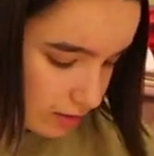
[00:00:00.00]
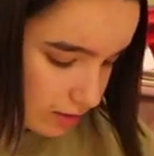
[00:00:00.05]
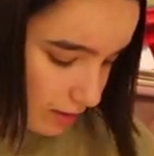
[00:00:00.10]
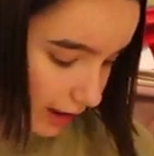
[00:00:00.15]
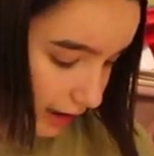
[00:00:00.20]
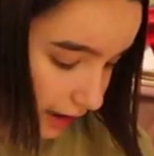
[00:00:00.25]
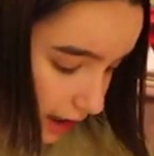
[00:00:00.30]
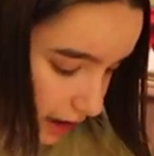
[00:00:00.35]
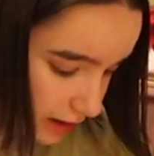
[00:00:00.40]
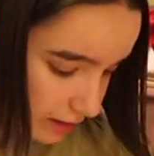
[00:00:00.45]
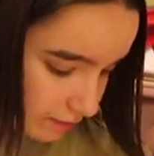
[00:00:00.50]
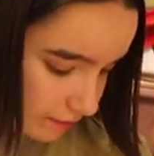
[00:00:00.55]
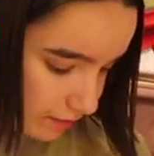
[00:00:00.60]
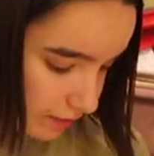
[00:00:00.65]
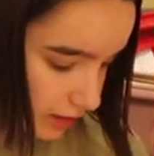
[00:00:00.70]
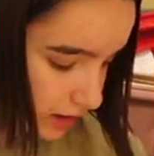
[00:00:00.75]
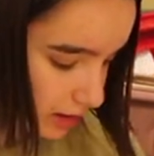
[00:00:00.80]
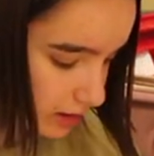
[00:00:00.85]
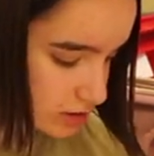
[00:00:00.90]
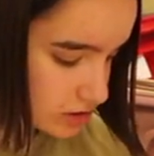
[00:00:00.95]
that kind of
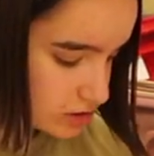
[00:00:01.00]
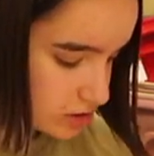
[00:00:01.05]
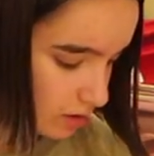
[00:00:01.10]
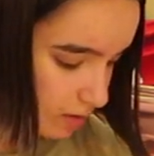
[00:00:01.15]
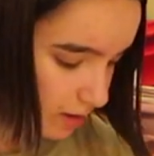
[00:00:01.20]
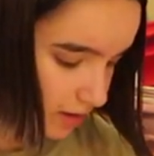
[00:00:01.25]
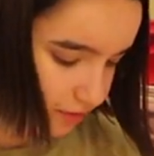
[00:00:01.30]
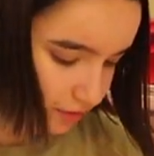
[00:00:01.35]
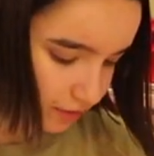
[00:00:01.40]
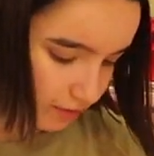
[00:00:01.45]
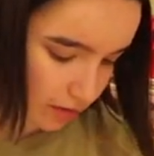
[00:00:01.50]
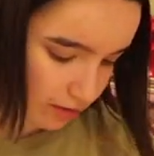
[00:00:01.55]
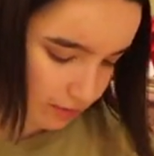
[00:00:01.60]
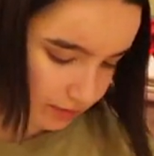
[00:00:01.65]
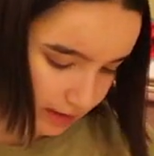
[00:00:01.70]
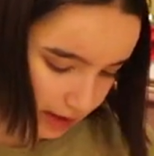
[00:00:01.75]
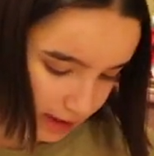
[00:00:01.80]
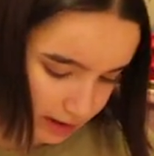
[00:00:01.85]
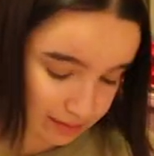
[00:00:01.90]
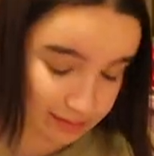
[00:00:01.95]
thing. So I thought
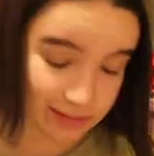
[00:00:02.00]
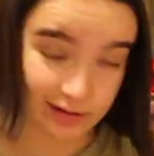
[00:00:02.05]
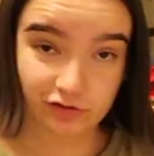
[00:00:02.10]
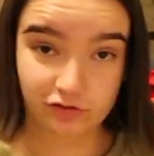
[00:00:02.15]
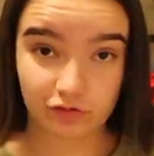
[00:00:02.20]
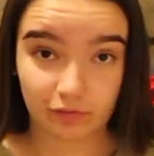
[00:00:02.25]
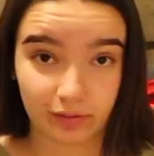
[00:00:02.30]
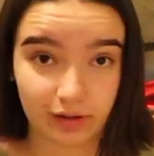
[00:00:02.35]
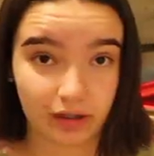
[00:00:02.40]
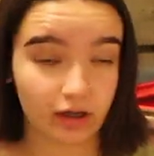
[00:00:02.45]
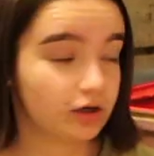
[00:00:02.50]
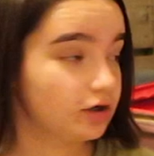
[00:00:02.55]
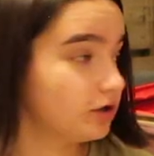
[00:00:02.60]
that this would be a